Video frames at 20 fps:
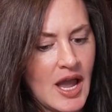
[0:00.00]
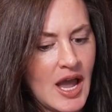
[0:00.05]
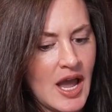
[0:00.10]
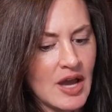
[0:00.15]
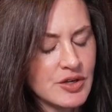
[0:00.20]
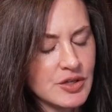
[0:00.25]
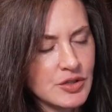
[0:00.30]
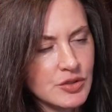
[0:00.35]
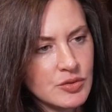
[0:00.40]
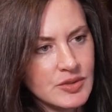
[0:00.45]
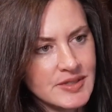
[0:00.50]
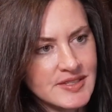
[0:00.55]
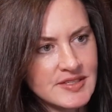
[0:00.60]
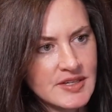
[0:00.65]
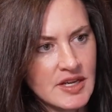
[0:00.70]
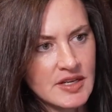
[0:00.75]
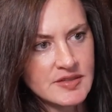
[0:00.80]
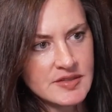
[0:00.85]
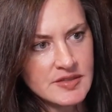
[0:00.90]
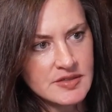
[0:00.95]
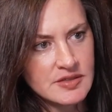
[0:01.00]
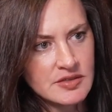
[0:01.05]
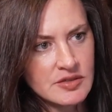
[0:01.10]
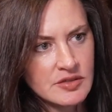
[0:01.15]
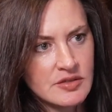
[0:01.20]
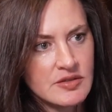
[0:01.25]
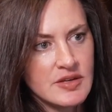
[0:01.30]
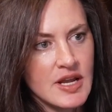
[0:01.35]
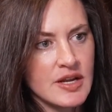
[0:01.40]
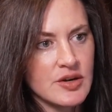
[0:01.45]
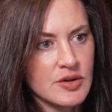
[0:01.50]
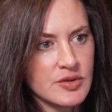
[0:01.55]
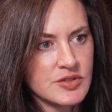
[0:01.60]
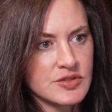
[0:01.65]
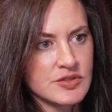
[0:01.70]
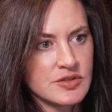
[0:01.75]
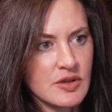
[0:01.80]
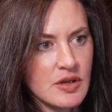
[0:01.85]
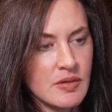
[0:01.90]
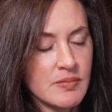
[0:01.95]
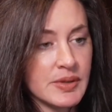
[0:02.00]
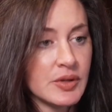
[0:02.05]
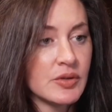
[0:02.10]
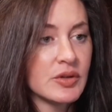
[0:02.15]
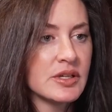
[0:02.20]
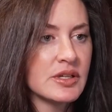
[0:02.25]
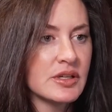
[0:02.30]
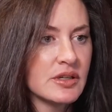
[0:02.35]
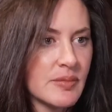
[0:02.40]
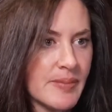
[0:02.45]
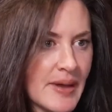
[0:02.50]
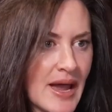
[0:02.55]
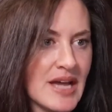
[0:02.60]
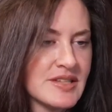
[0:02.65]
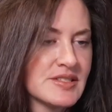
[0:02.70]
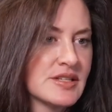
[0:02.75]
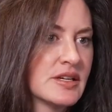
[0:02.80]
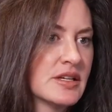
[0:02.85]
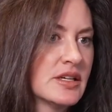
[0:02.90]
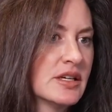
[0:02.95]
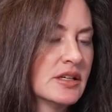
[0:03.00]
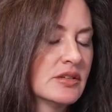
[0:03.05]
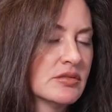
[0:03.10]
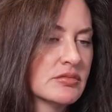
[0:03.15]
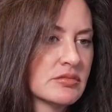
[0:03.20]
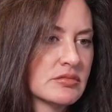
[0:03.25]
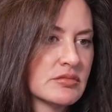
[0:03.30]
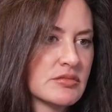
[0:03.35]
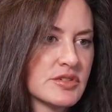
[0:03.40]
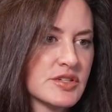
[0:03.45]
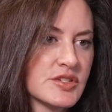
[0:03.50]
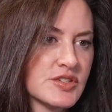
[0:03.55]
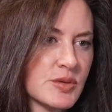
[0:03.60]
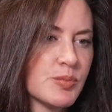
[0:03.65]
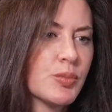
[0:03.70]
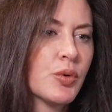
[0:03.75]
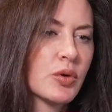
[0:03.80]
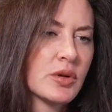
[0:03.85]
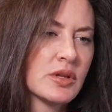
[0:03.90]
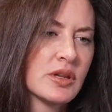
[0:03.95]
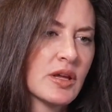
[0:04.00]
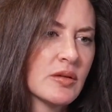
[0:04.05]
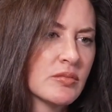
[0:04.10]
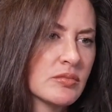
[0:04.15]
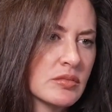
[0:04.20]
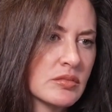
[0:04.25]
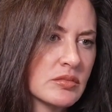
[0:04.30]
How do you assess NATO's ability, capacity to support them?